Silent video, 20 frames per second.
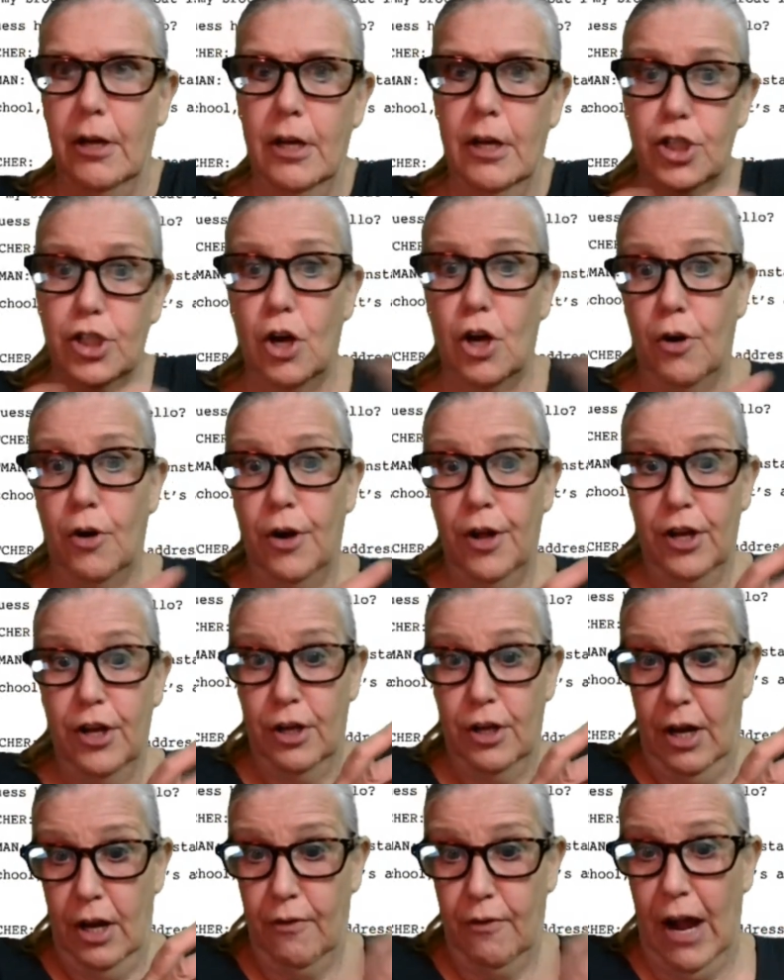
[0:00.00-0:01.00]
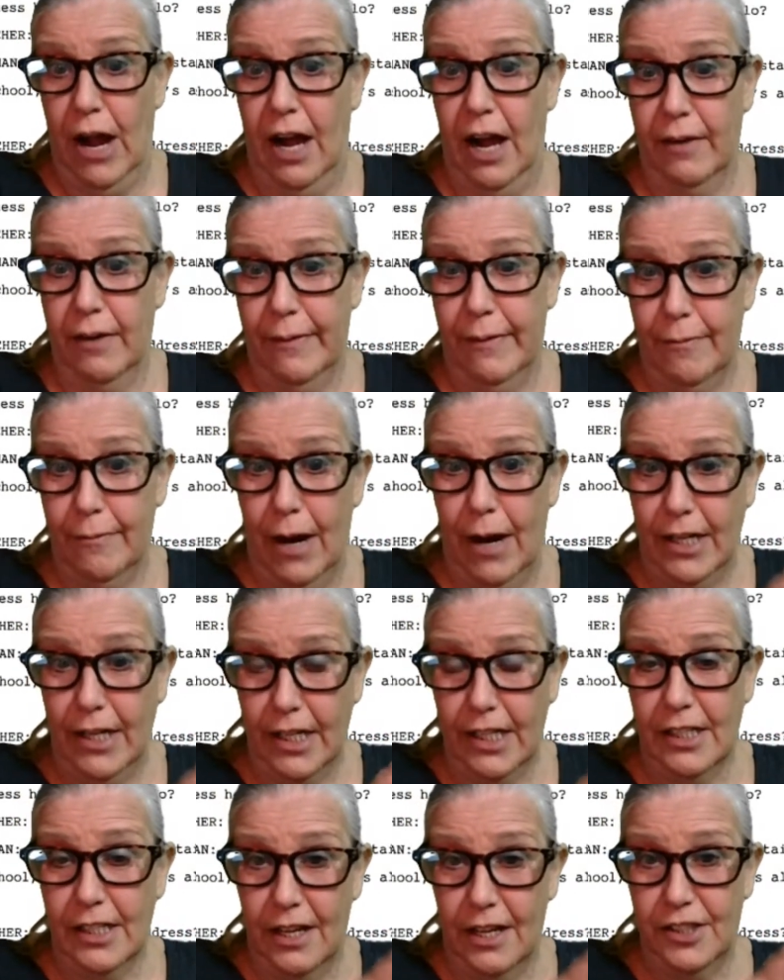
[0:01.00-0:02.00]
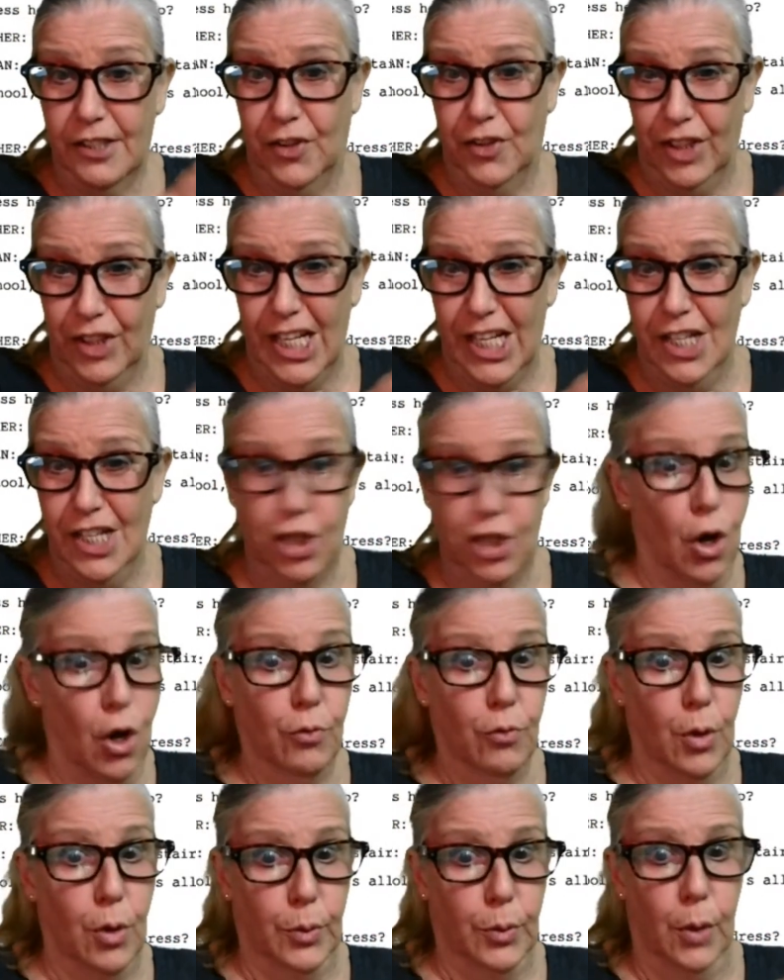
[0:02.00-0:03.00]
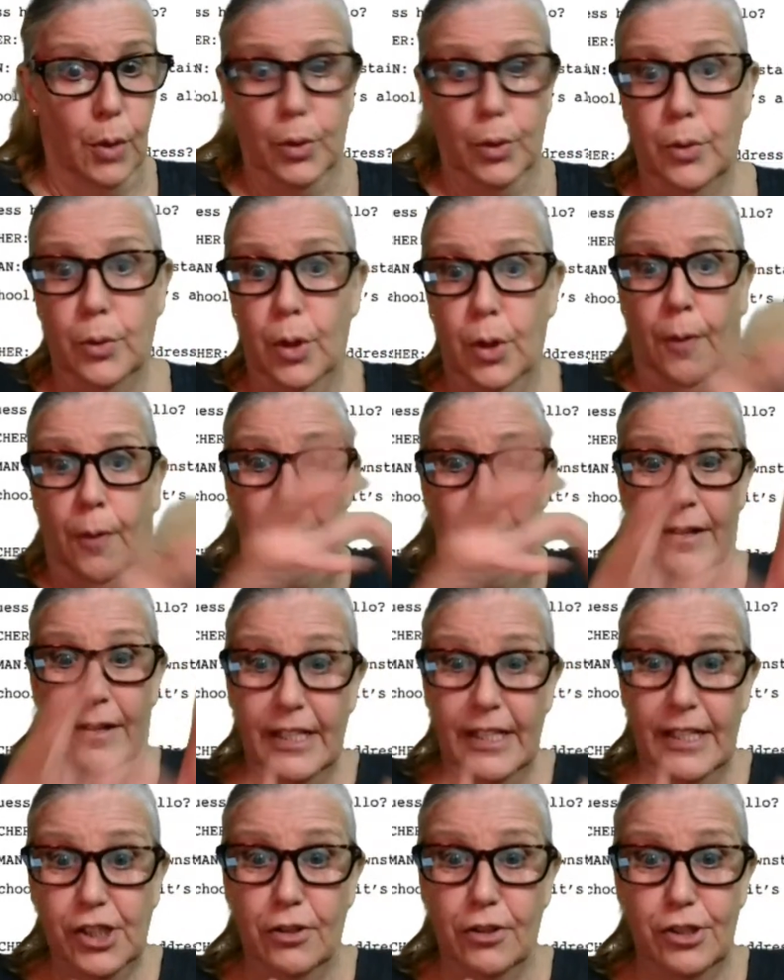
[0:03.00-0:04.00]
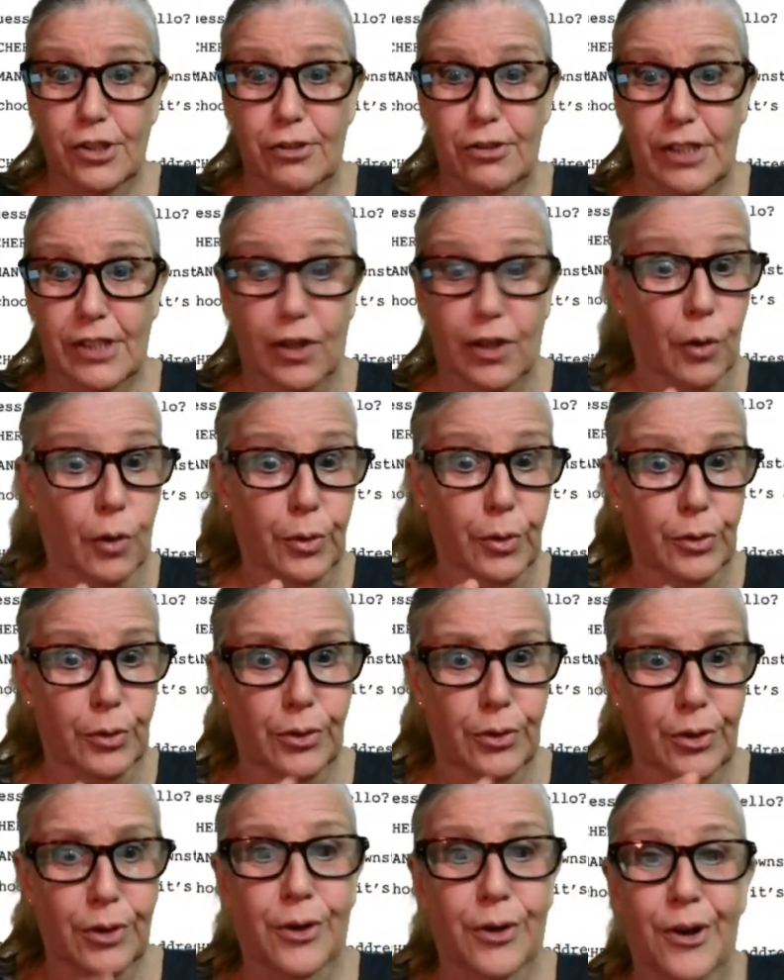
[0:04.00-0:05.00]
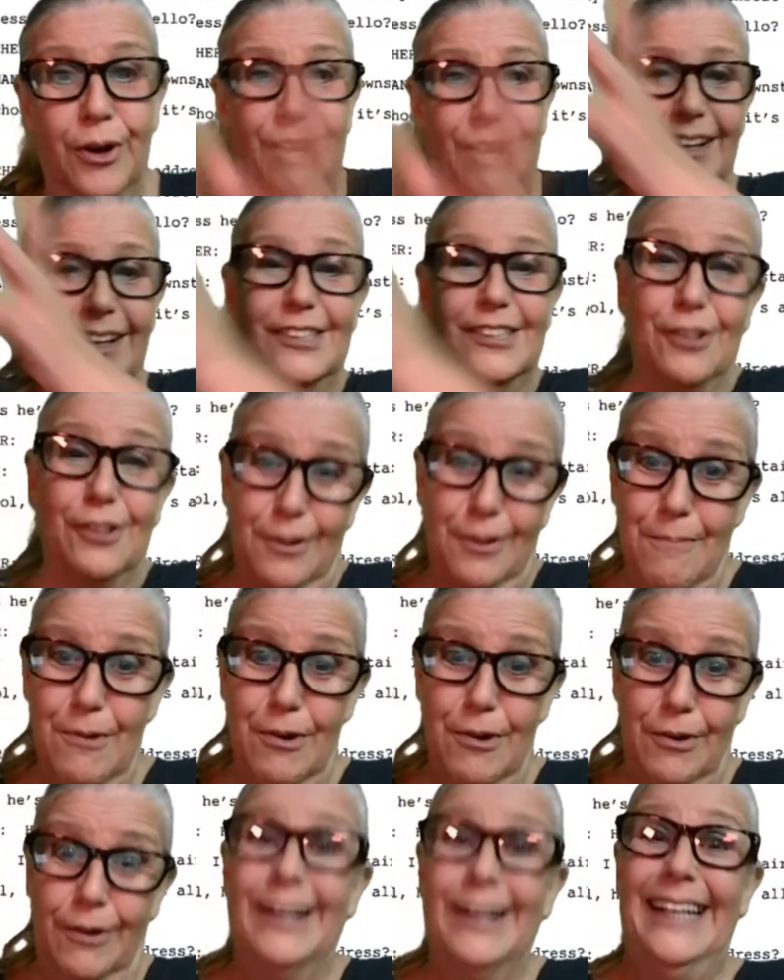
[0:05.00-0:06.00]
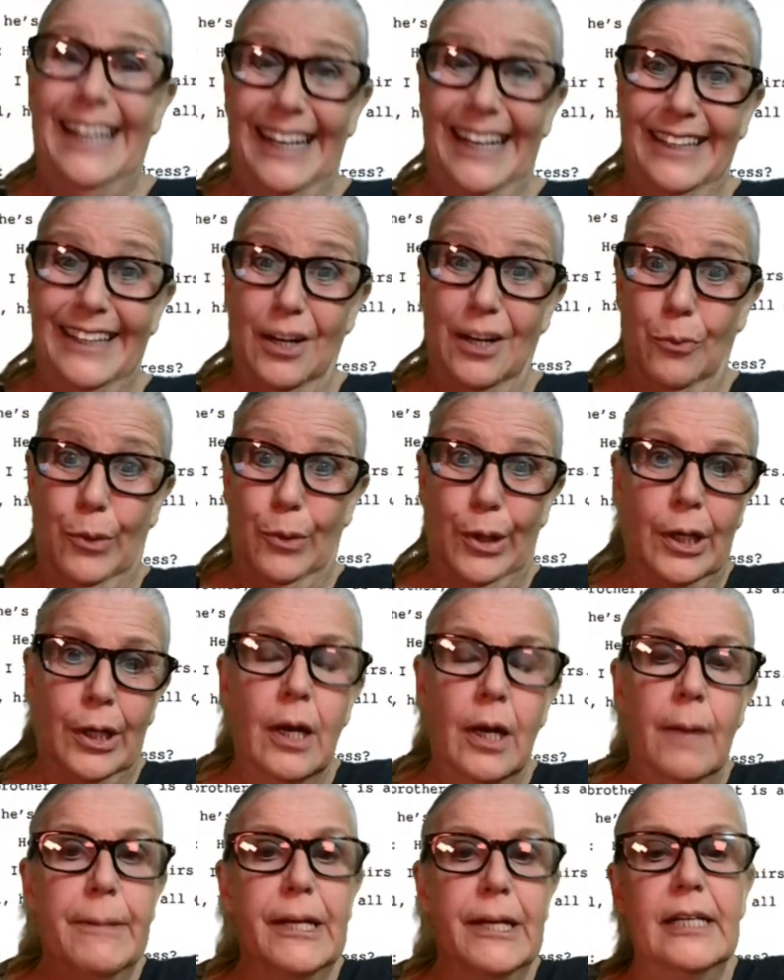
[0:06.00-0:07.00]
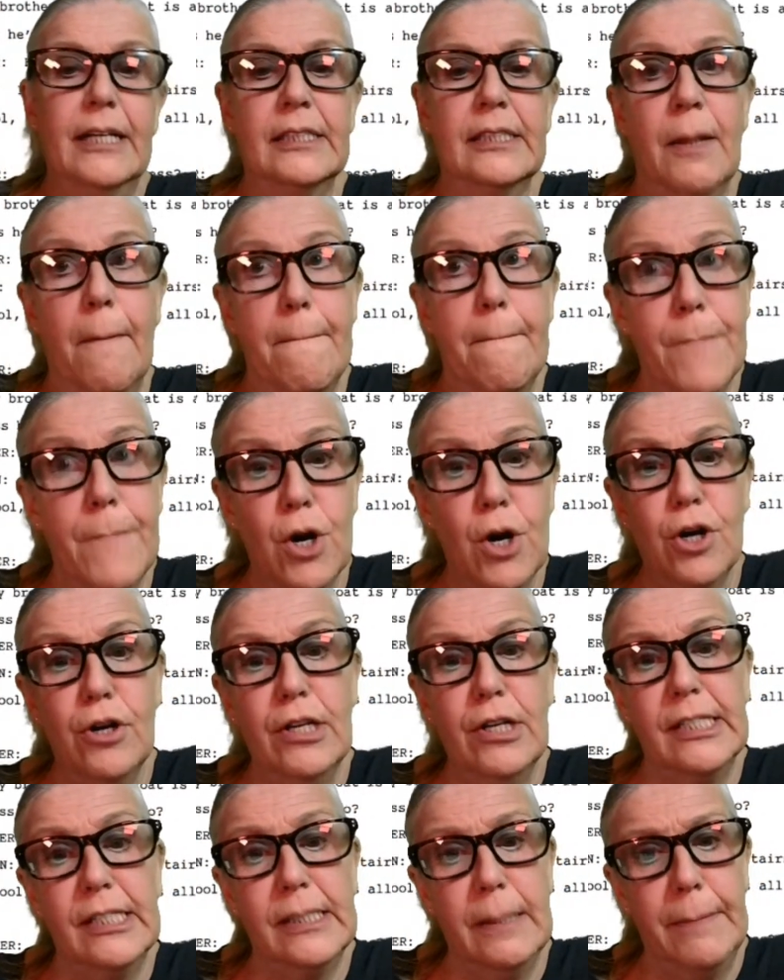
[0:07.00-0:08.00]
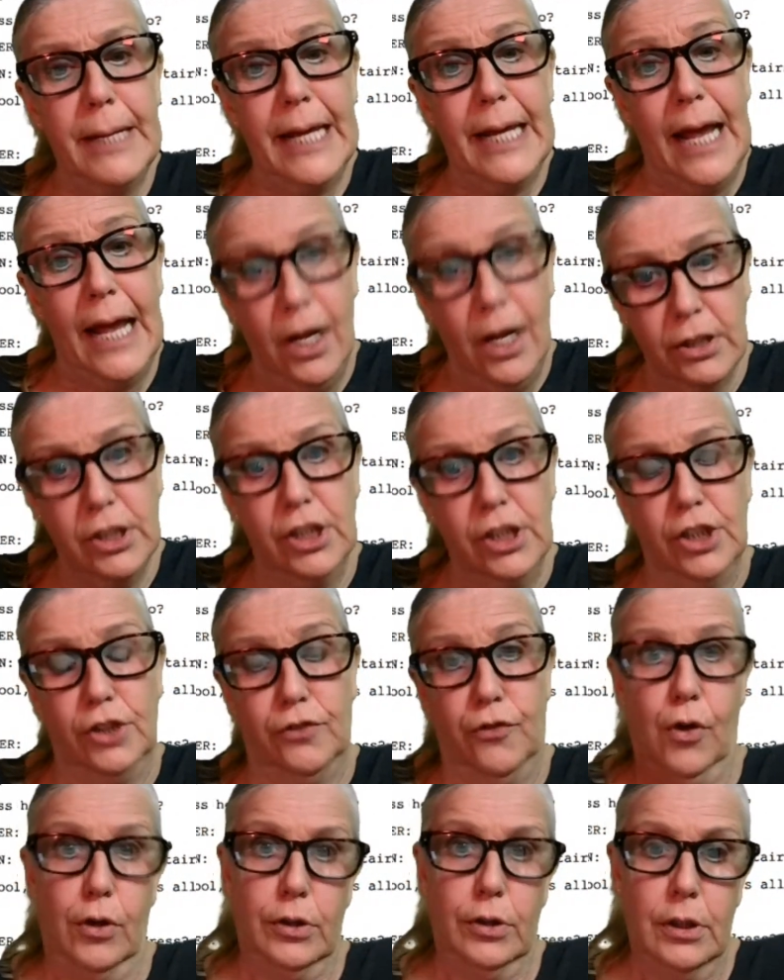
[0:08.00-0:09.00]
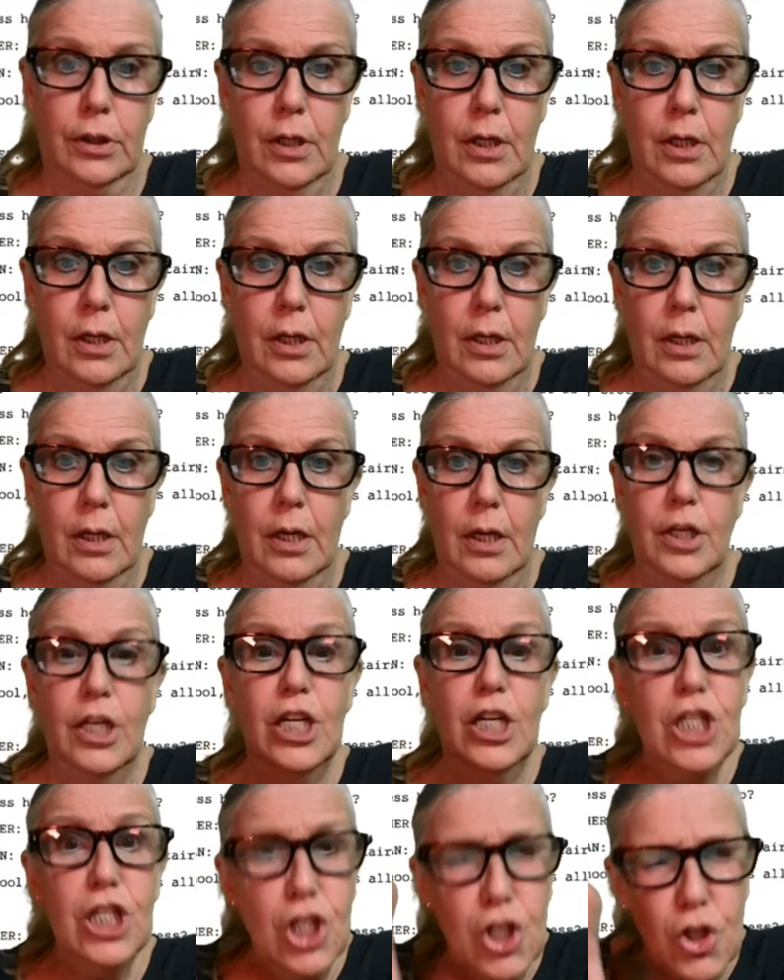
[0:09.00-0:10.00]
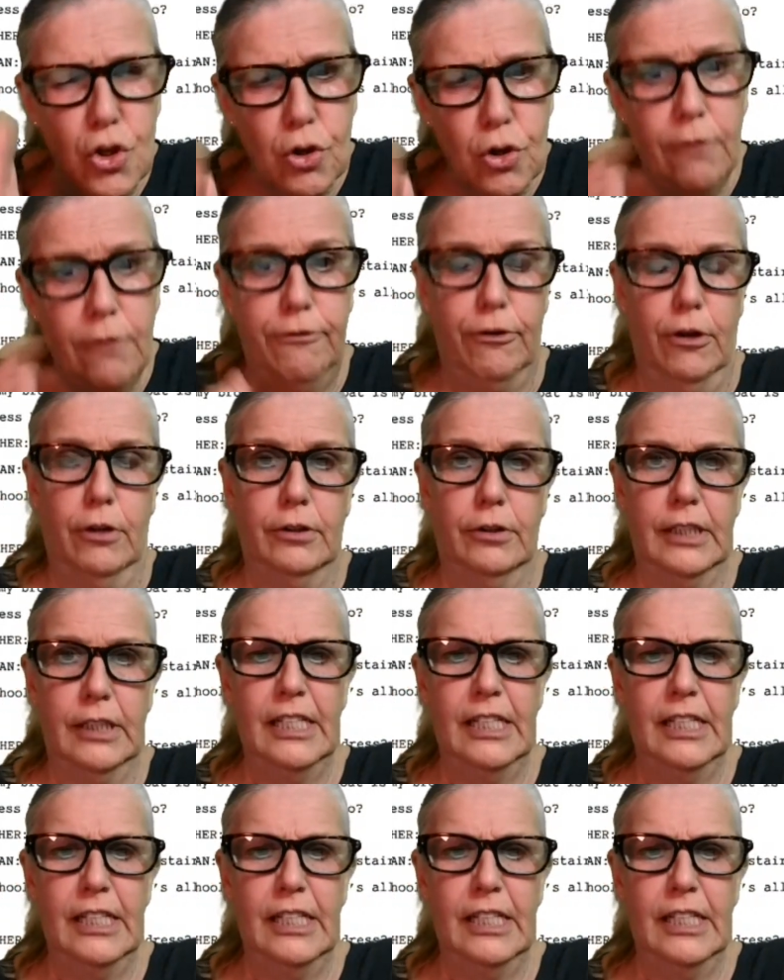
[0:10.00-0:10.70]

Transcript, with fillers: So er, erotic asphyxiation, oh no, no, no, no. Let's go to suicide. Oh no, no, no, no. Let's go to murder. Yeah, that'll work because murder is somebody else's fault. It isn't your fault.